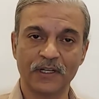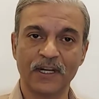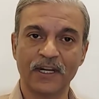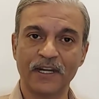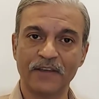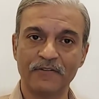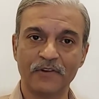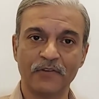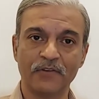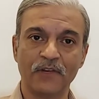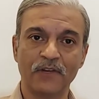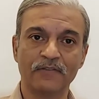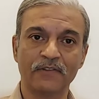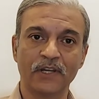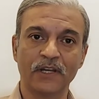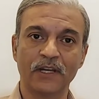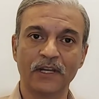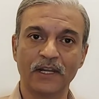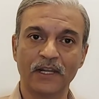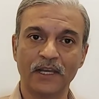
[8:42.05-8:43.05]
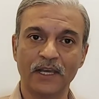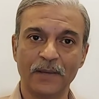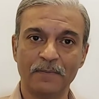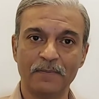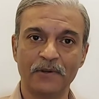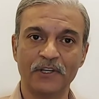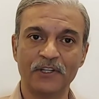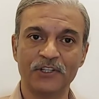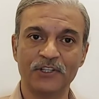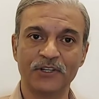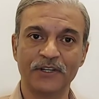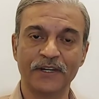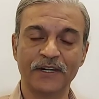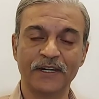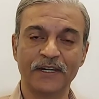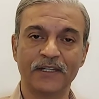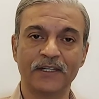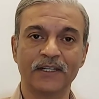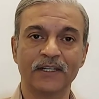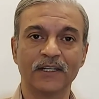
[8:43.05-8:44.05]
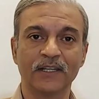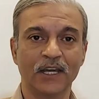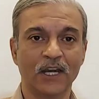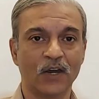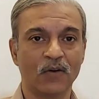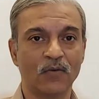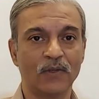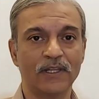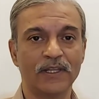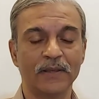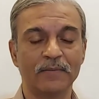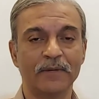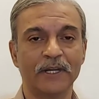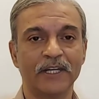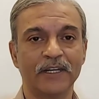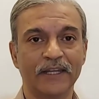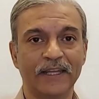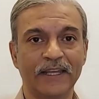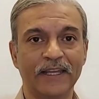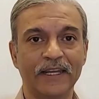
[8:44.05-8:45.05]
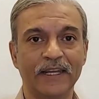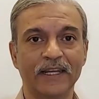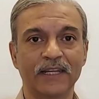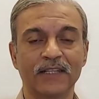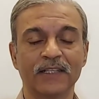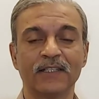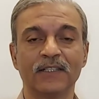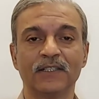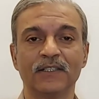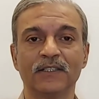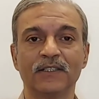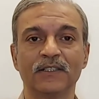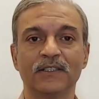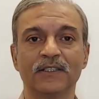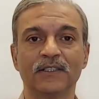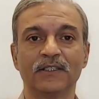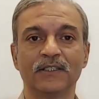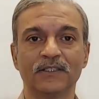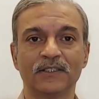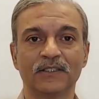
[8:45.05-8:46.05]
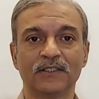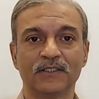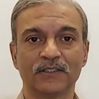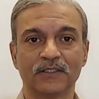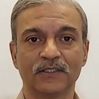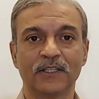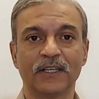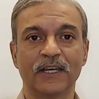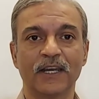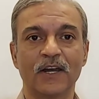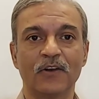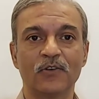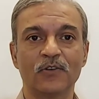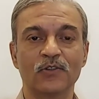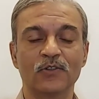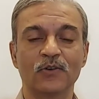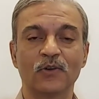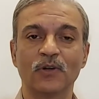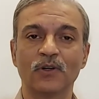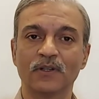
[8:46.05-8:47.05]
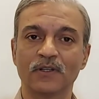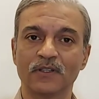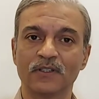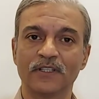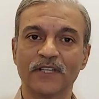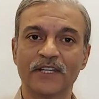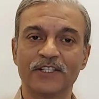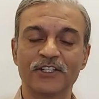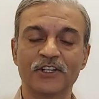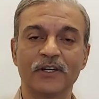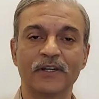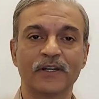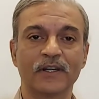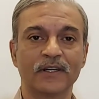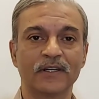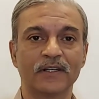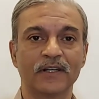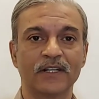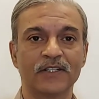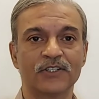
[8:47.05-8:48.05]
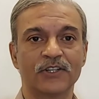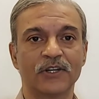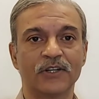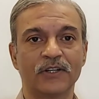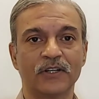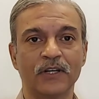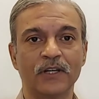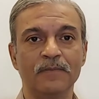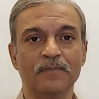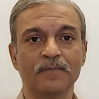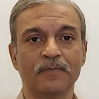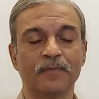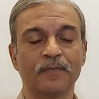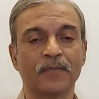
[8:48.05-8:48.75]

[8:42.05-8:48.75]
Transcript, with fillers: And everyone will appreciate how will they maintain their household, their children, etc.